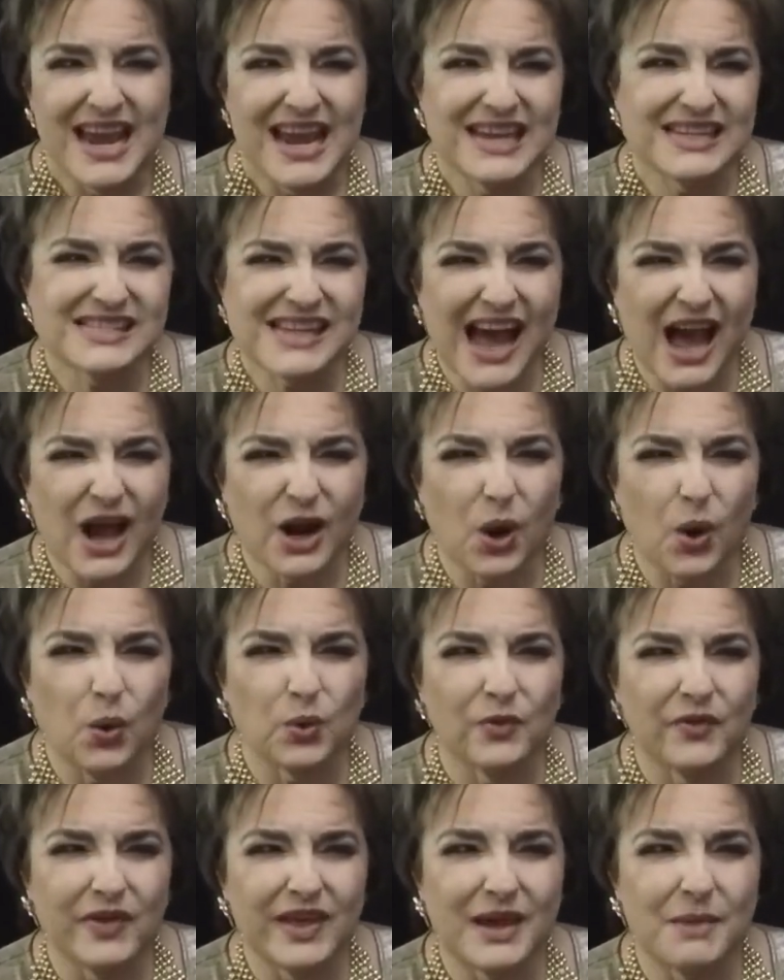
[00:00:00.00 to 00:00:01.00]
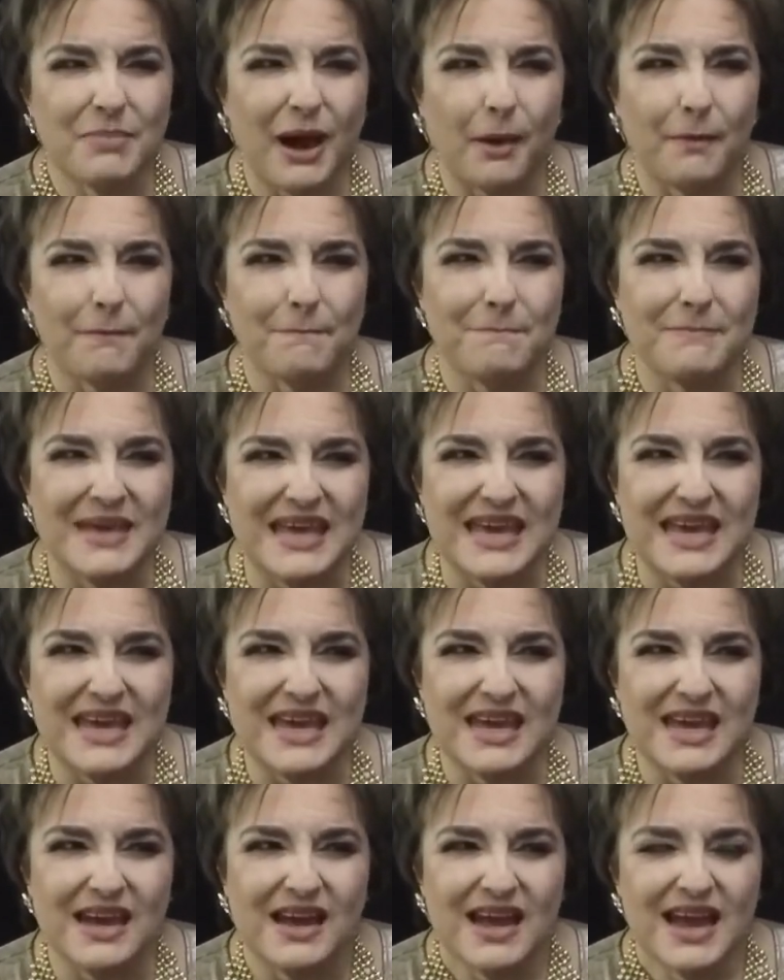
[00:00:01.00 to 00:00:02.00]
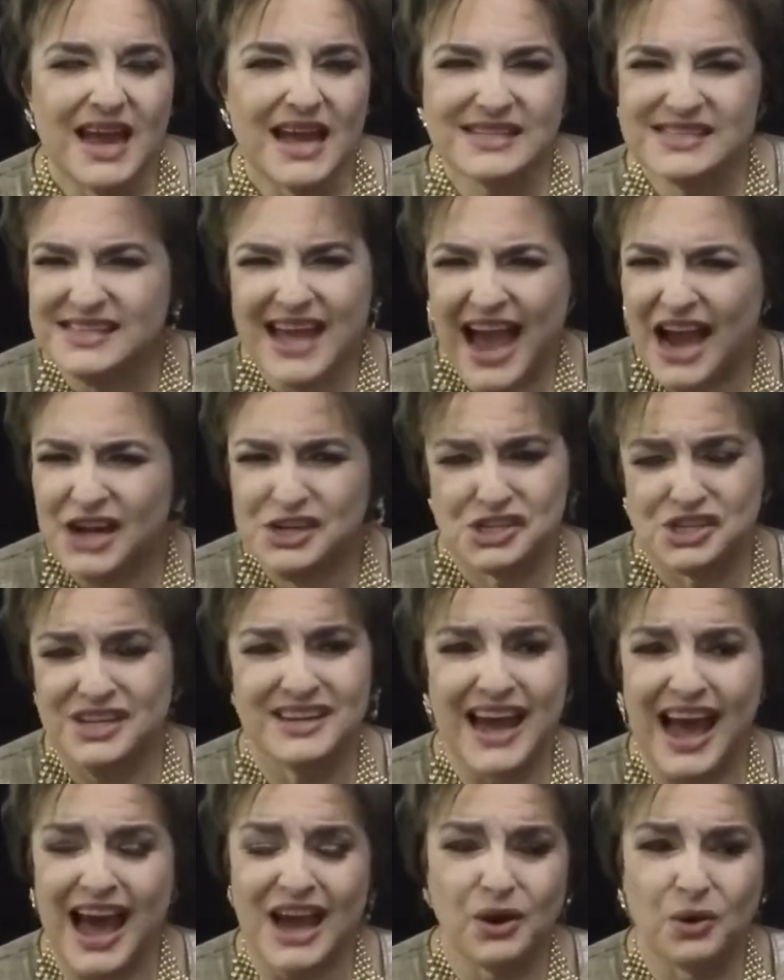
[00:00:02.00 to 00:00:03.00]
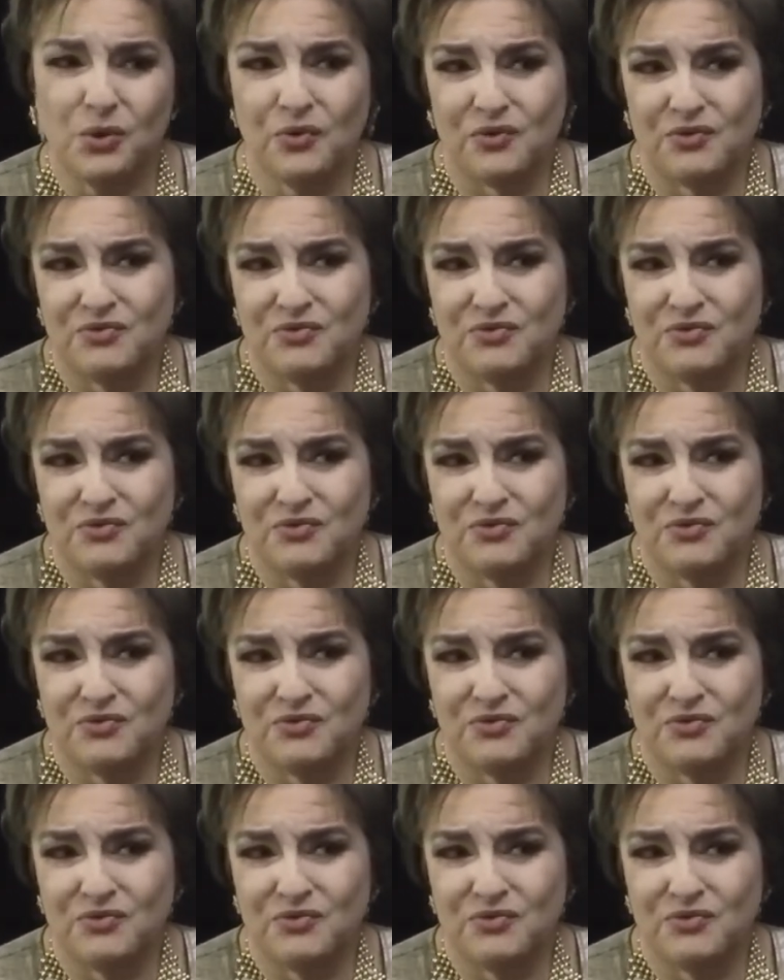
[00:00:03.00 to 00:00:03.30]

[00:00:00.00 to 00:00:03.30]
It's not only about me. It's actually not